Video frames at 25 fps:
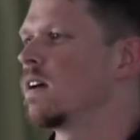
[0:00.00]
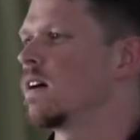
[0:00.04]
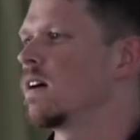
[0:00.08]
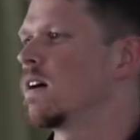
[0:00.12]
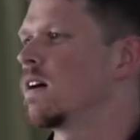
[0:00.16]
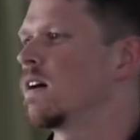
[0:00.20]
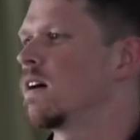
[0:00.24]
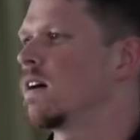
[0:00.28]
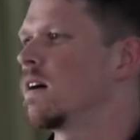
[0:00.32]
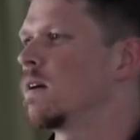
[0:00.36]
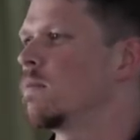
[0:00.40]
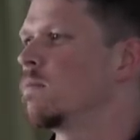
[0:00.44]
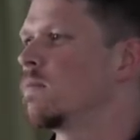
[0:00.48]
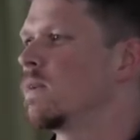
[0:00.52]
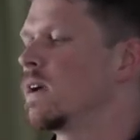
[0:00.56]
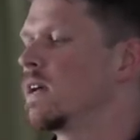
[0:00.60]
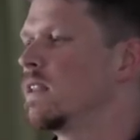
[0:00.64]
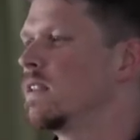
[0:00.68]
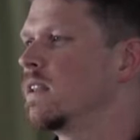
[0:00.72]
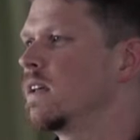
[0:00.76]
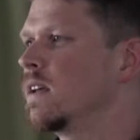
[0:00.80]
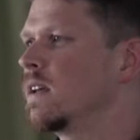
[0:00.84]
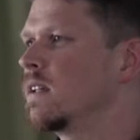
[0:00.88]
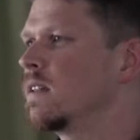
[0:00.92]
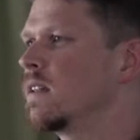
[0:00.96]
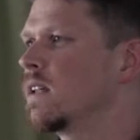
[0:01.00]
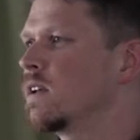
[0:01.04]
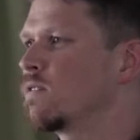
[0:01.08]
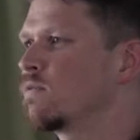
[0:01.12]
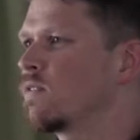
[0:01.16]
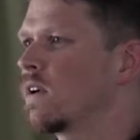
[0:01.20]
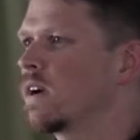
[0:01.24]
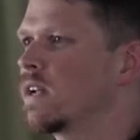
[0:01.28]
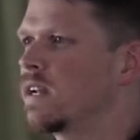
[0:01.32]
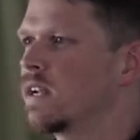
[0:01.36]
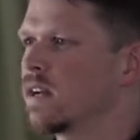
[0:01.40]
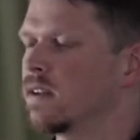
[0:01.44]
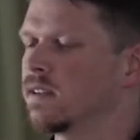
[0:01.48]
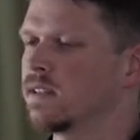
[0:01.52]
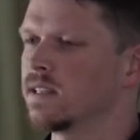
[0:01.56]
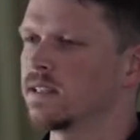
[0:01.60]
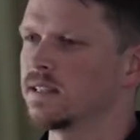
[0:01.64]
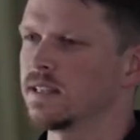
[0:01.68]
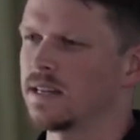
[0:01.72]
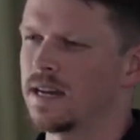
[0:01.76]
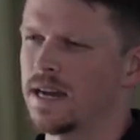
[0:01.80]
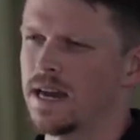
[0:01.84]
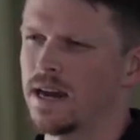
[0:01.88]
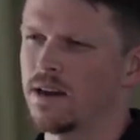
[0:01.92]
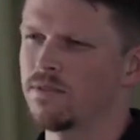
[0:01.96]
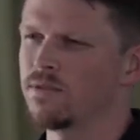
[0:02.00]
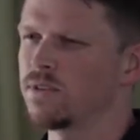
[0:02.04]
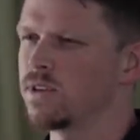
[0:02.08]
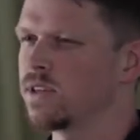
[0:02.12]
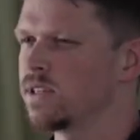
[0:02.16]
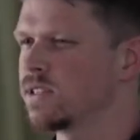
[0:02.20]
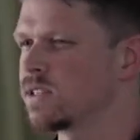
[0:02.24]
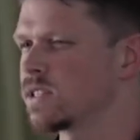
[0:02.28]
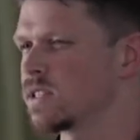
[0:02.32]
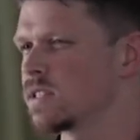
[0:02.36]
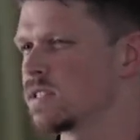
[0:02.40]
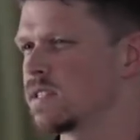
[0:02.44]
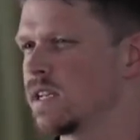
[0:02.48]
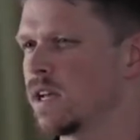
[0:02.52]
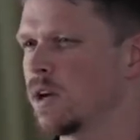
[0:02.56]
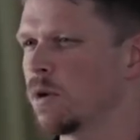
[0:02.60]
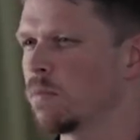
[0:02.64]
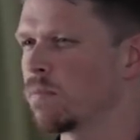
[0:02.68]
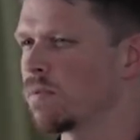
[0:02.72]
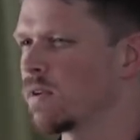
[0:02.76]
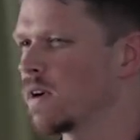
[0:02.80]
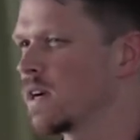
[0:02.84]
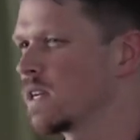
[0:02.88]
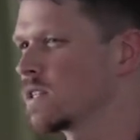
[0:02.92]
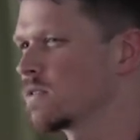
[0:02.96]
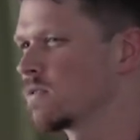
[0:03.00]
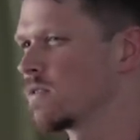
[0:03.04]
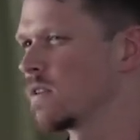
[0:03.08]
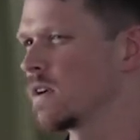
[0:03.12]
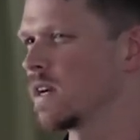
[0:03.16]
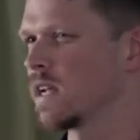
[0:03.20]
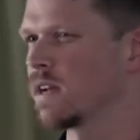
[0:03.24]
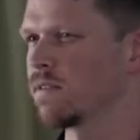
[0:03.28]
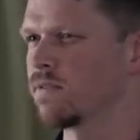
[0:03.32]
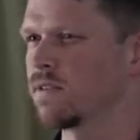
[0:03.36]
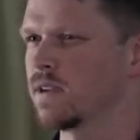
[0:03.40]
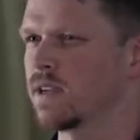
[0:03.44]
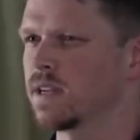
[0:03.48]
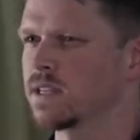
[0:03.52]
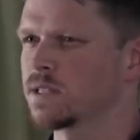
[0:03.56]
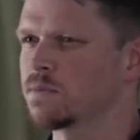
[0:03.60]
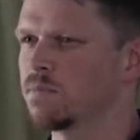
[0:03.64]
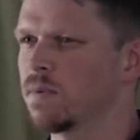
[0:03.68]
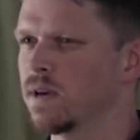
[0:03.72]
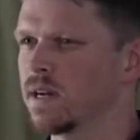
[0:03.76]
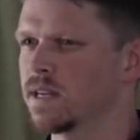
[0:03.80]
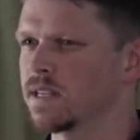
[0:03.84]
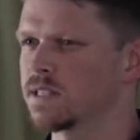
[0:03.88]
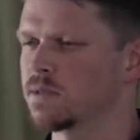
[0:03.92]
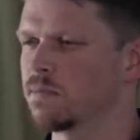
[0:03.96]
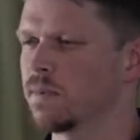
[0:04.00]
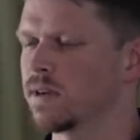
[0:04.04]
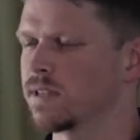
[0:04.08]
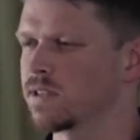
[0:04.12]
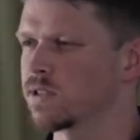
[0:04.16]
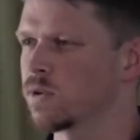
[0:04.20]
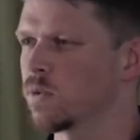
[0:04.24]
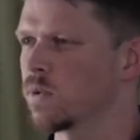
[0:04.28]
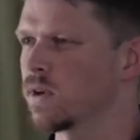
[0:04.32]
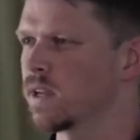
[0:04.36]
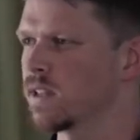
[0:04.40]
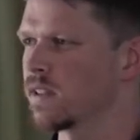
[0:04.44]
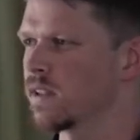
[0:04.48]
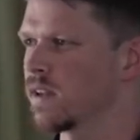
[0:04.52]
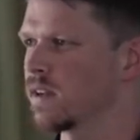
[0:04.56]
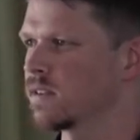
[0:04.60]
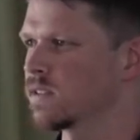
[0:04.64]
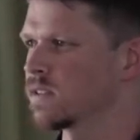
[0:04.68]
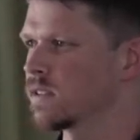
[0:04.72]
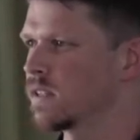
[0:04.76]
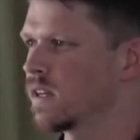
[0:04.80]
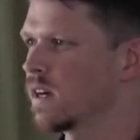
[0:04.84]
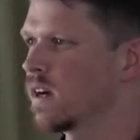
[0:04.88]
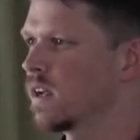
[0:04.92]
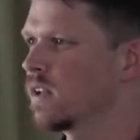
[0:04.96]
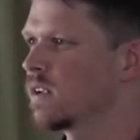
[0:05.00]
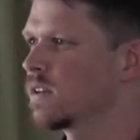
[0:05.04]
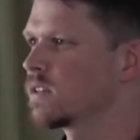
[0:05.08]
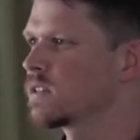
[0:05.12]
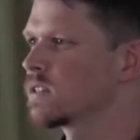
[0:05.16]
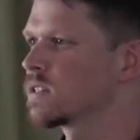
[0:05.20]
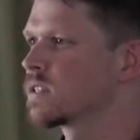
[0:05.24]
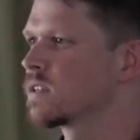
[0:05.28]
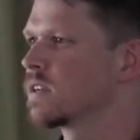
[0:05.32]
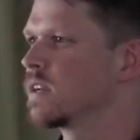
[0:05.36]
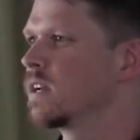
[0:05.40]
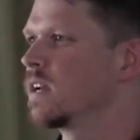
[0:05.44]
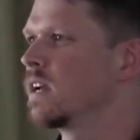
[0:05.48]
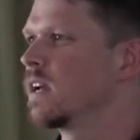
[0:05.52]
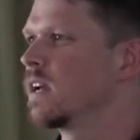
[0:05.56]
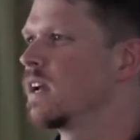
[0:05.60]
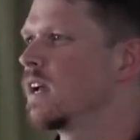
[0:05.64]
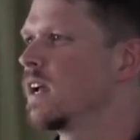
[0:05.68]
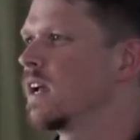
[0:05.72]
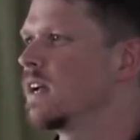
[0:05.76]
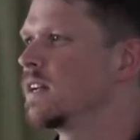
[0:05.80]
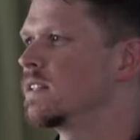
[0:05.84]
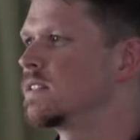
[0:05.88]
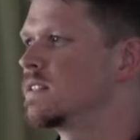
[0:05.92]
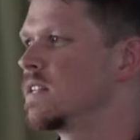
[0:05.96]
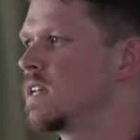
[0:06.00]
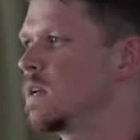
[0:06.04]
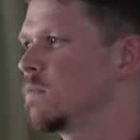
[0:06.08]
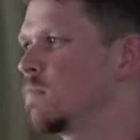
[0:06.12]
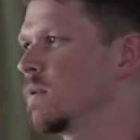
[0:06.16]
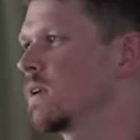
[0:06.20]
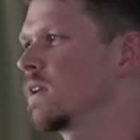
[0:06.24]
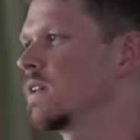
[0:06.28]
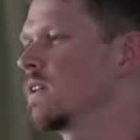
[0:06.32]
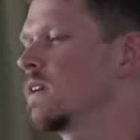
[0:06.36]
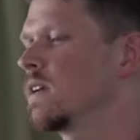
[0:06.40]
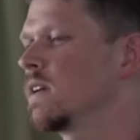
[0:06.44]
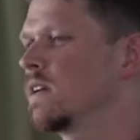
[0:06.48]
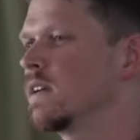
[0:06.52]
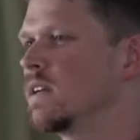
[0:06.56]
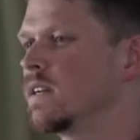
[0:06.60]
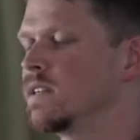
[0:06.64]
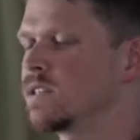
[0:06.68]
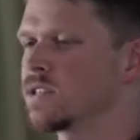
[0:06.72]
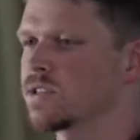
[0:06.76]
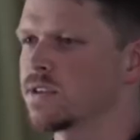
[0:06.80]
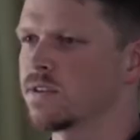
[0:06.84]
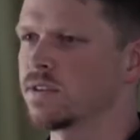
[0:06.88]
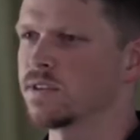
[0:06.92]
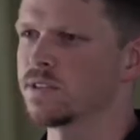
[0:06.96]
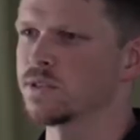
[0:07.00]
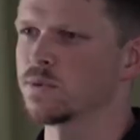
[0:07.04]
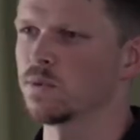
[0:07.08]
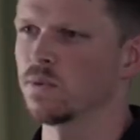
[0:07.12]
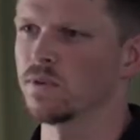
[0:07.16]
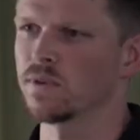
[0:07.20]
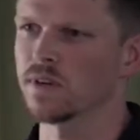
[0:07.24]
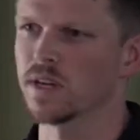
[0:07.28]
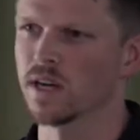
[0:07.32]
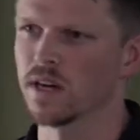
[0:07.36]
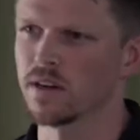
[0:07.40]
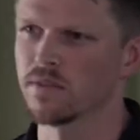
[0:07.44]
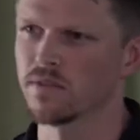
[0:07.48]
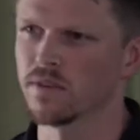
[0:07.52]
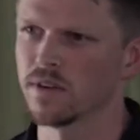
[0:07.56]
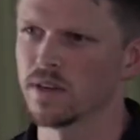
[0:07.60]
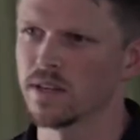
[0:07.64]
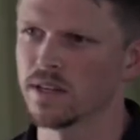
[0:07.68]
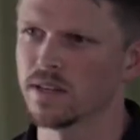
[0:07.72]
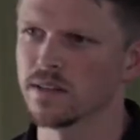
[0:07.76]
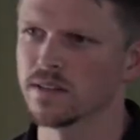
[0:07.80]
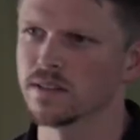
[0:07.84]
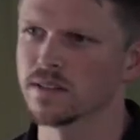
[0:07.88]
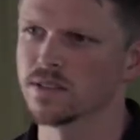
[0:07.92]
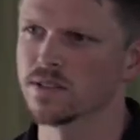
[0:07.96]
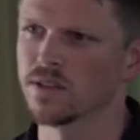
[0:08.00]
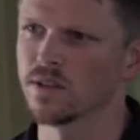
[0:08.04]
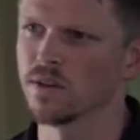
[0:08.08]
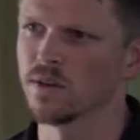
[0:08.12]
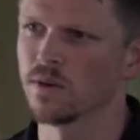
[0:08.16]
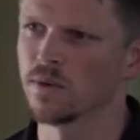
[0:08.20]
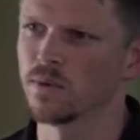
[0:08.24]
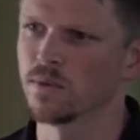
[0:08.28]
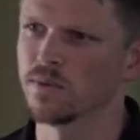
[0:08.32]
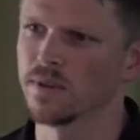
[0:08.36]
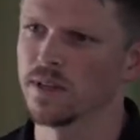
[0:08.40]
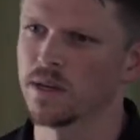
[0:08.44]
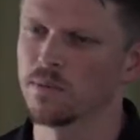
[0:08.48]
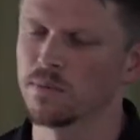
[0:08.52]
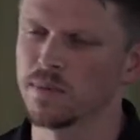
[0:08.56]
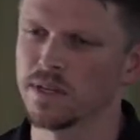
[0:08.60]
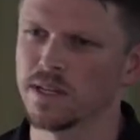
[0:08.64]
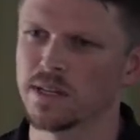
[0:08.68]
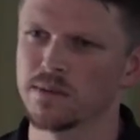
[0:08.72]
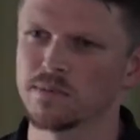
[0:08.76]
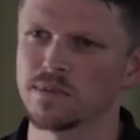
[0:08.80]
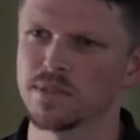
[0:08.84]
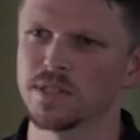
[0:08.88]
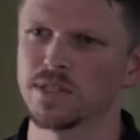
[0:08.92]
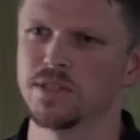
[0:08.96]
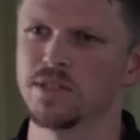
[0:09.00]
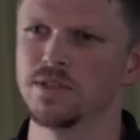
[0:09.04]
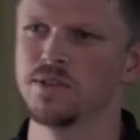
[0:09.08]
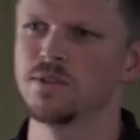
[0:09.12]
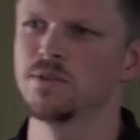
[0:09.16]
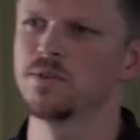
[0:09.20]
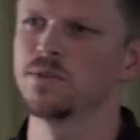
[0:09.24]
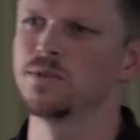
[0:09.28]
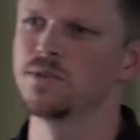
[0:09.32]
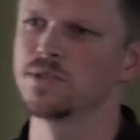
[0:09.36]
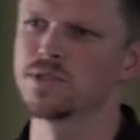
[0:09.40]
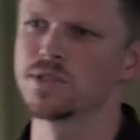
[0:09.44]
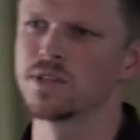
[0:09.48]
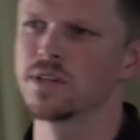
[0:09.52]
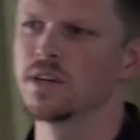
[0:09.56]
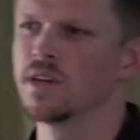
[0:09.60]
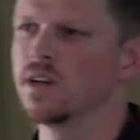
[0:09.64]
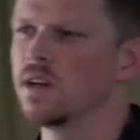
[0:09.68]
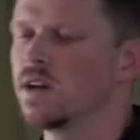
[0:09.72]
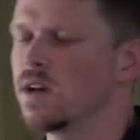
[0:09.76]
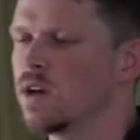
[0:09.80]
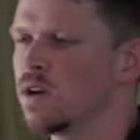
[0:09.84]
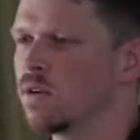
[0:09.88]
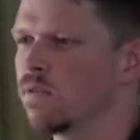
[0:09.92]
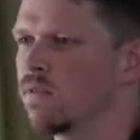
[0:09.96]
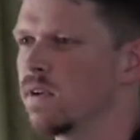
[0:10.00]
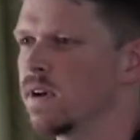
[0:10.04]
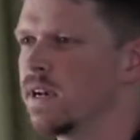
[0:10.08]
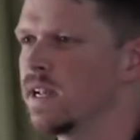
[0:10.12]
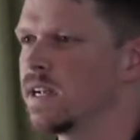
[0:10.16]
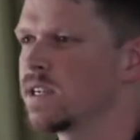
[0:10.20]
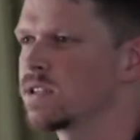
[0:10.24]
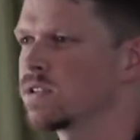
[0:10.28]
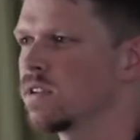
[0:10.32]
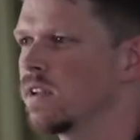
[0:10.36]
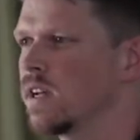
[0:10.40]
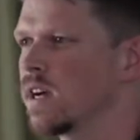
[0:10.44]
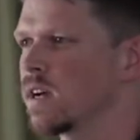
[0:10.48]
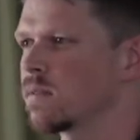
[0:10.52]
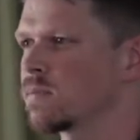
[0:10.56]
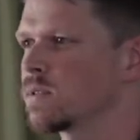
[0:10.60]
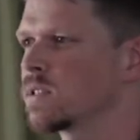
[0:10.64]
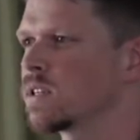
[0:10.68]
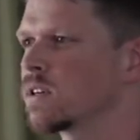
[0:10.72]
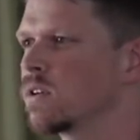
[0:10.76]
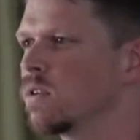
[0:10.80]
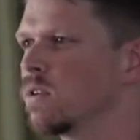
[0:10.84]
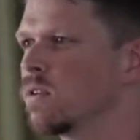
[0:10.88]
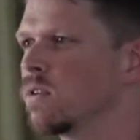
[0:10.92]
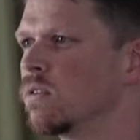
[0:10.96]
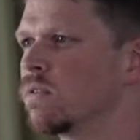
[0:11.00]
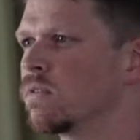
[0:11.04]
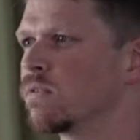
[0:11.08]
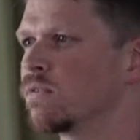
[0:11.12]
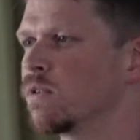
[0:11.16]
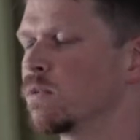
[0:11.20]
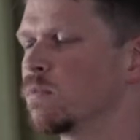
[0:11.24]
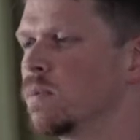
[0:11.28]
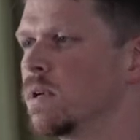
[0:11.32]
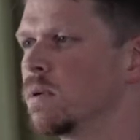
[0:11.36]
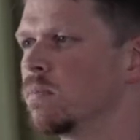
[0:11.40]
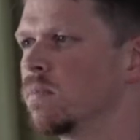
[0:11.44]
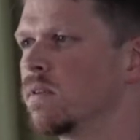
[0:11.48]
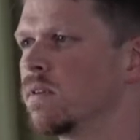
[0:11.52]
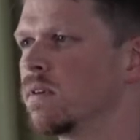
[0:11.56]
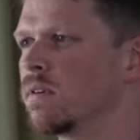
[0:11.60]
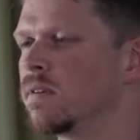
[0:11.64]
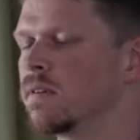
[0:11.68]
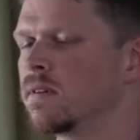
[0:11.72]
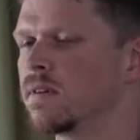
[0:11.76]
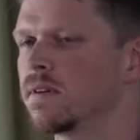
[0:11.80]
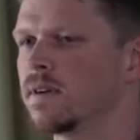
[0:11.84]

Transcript: And then they find out that the average sale price for an FES bike is about $20,000. And typically insurance won't cover it. So that becomes a huge financial obstacle for people.